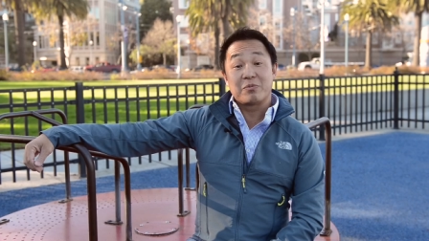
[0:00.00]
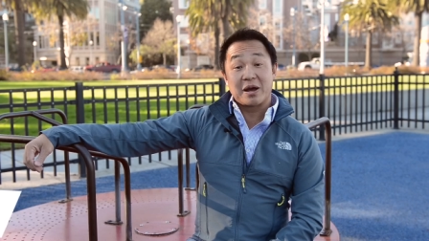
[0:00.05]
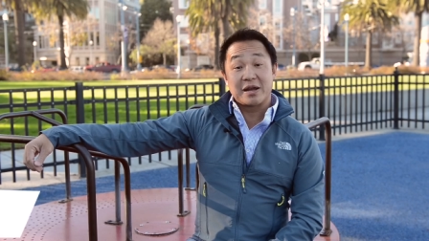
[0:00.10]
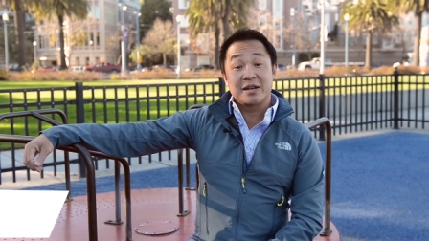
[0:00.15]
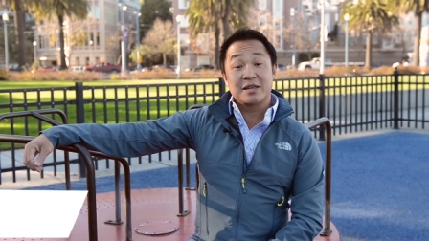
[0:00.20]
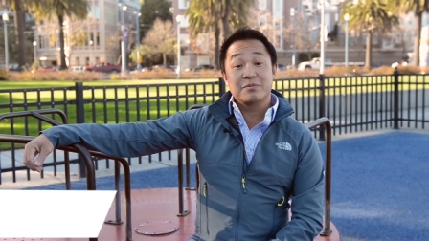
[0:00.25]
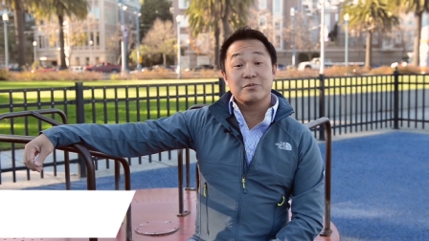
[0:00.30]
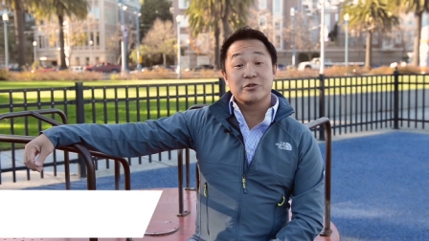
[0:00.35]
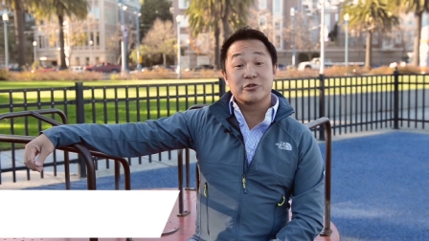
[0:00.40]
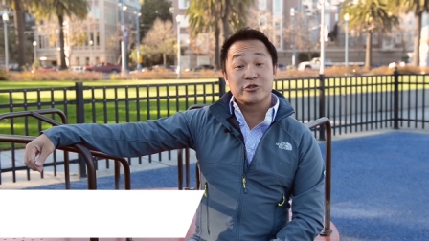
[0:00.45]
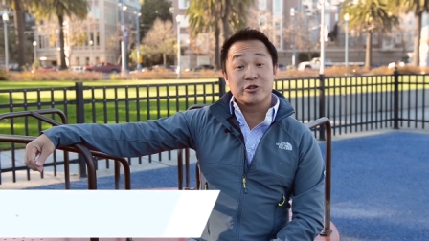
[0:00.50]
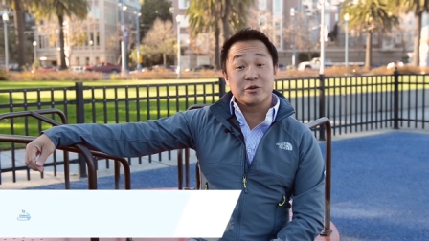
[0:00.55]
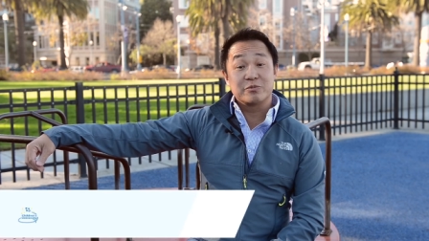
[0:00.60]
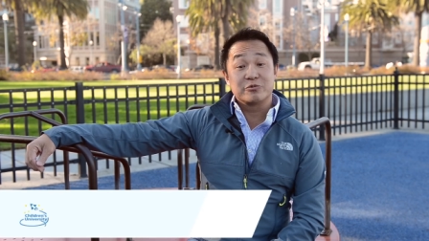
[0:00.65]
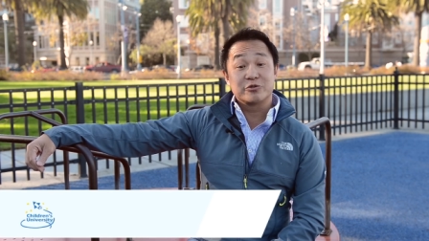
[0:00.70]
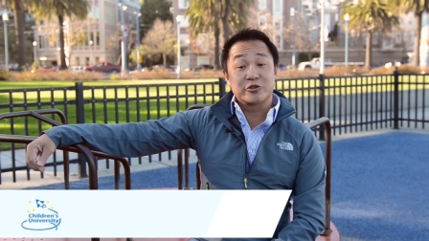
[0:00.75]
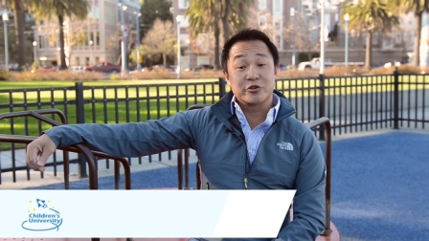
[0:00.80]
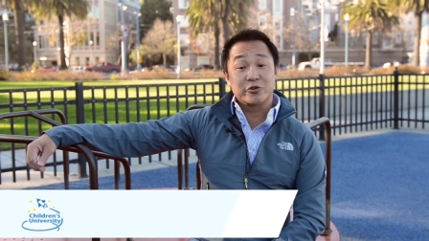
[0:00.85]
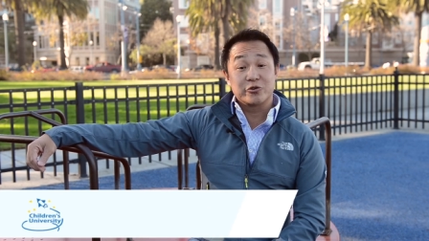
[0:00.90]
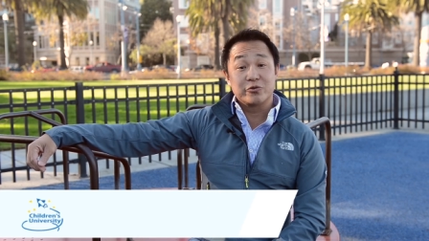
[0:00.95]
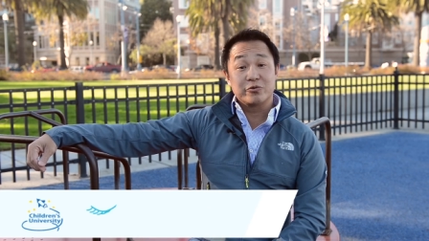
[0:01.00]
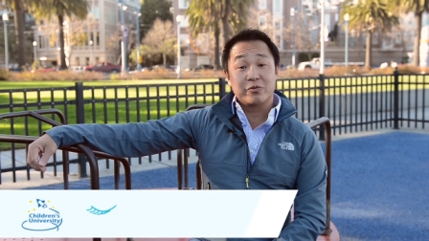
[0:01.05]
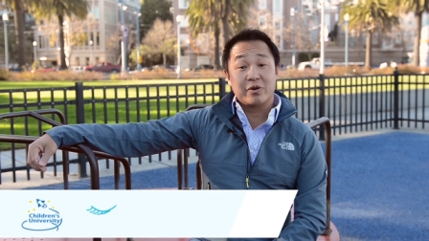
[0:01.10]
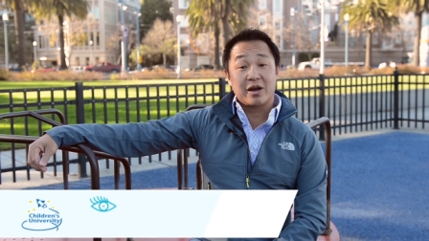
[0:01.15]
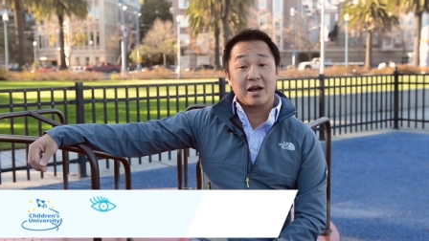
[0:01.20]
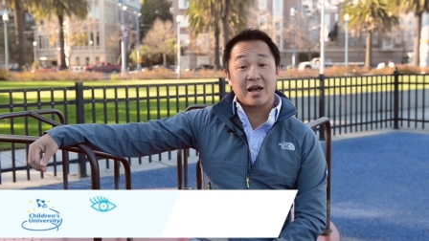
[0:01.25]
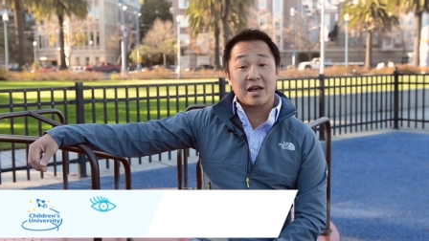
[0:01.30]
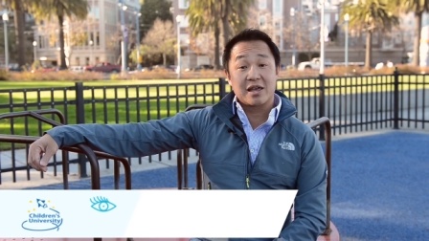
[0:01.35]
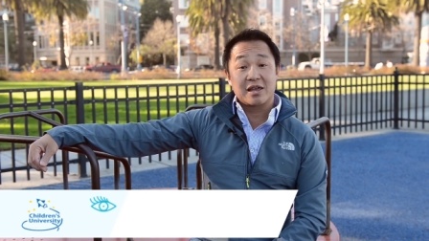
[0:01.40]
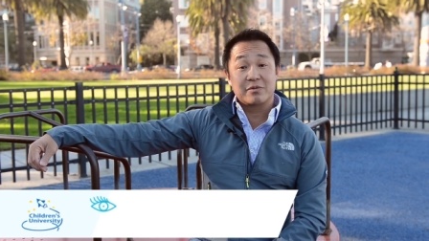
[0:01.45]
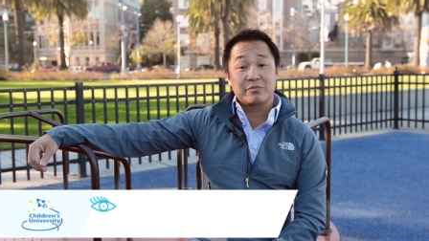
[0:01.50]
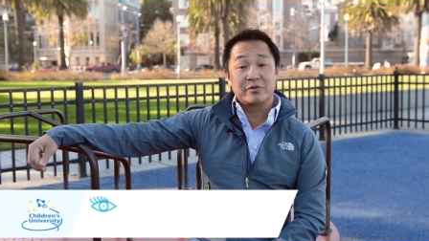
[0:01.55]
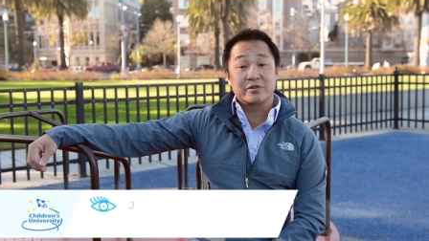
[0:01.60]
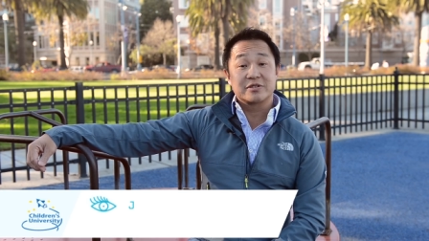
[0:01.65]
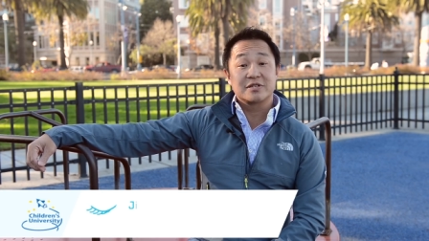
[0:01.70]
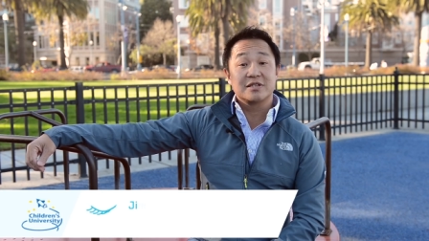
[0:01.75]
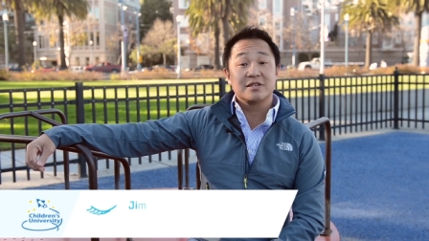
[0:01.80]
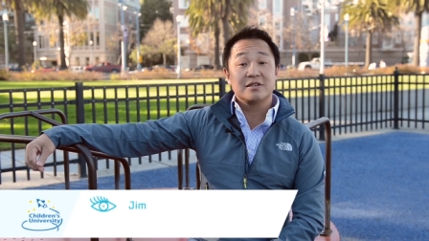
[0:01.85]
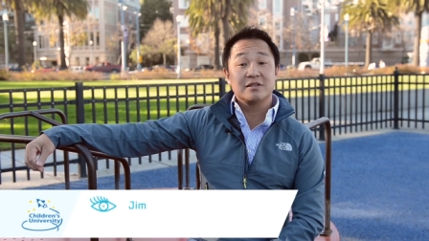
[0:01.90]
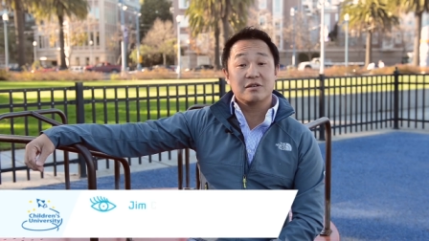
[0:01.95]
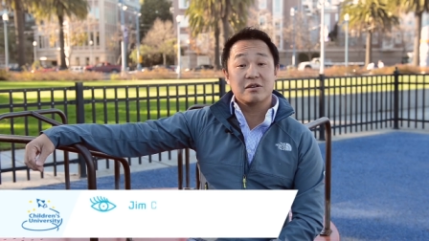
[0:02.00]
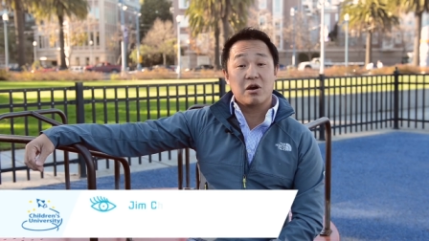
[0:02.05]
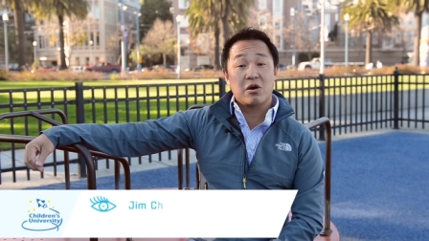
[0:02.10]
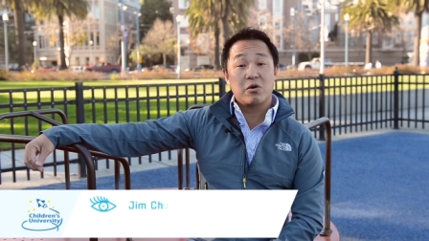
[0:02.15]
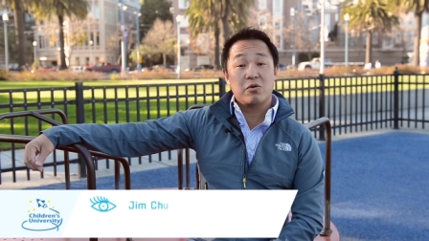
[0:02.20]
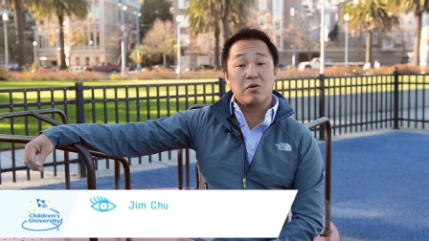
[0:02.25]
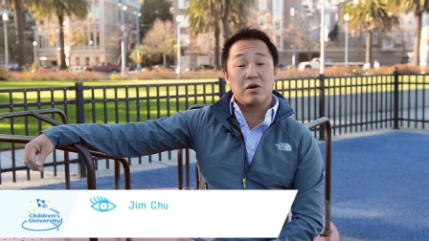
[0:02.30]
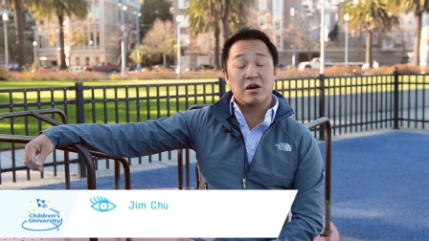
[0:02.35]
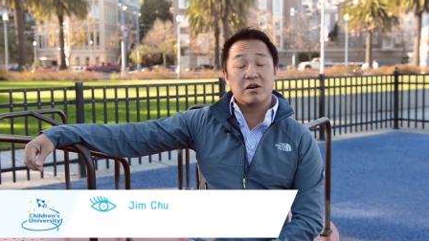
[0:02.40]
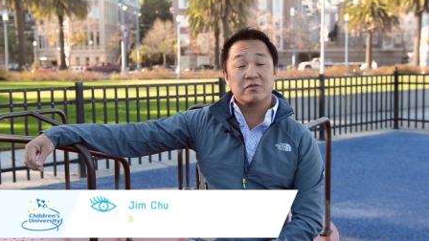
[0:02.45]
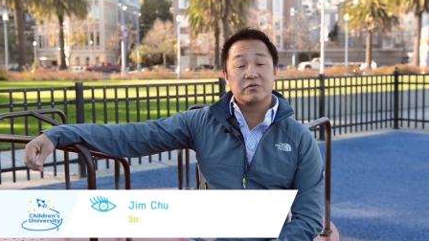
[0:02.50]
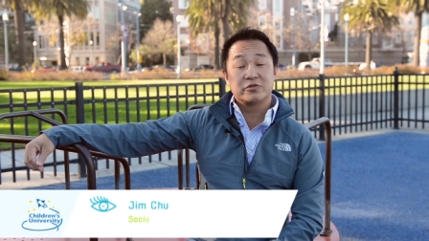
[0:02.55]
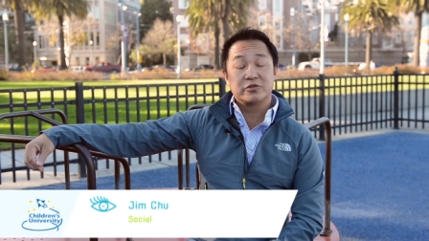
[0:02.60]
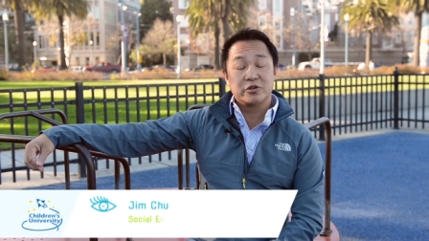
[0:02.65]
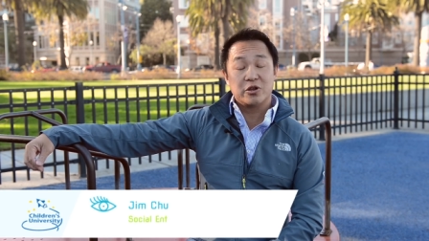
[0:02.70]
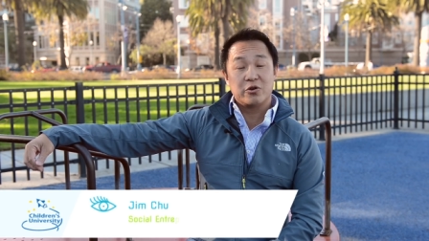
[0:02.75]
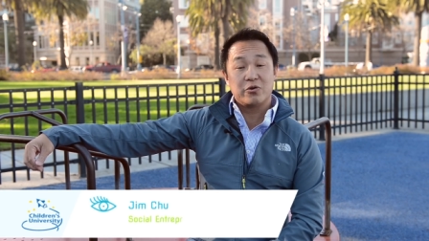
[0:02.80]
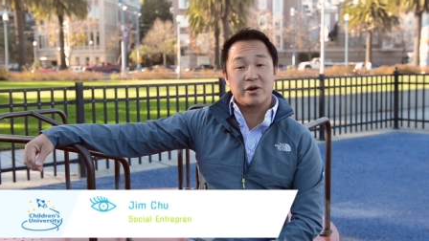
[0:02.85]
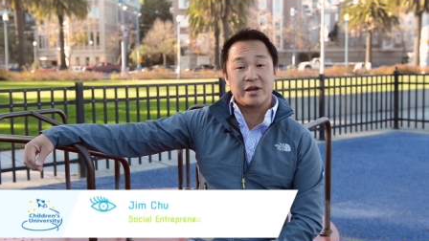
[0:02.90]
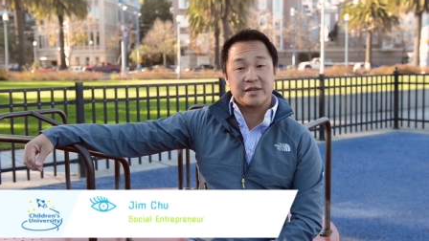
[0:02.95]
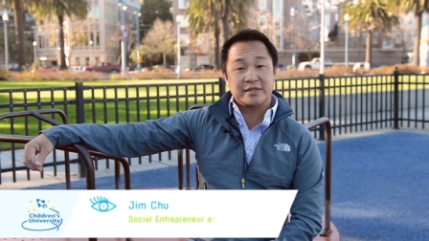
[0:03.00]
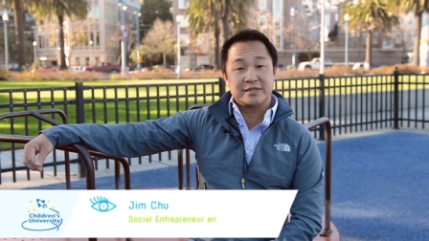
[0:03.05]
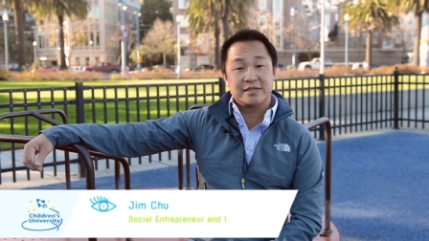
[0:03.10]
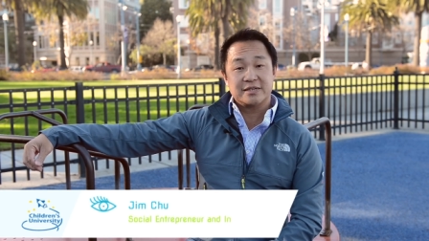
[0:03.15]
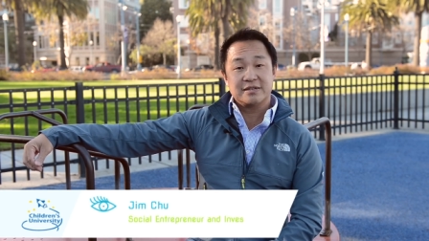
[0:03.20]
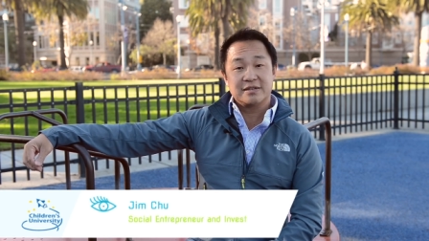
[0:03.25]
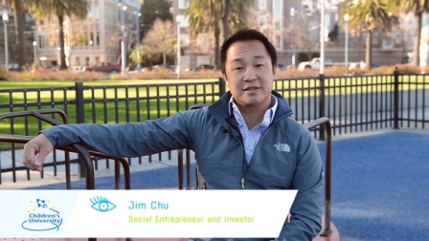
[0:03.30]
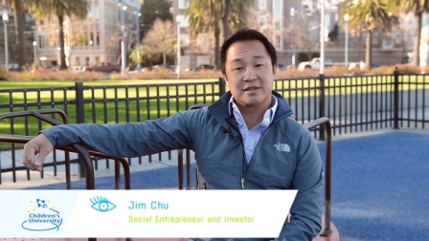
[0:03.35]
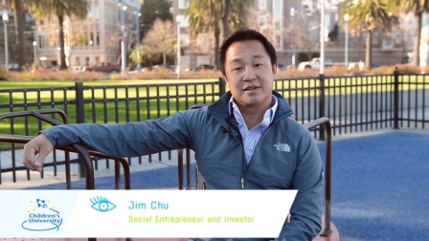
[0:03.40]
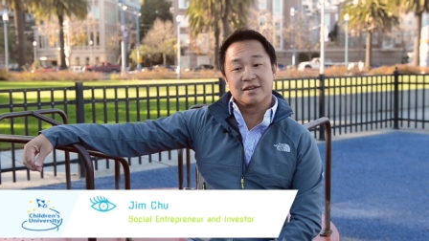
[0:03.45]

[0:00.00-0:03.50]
My name is Jim Chu. I am the CEO of Dulo Haiti.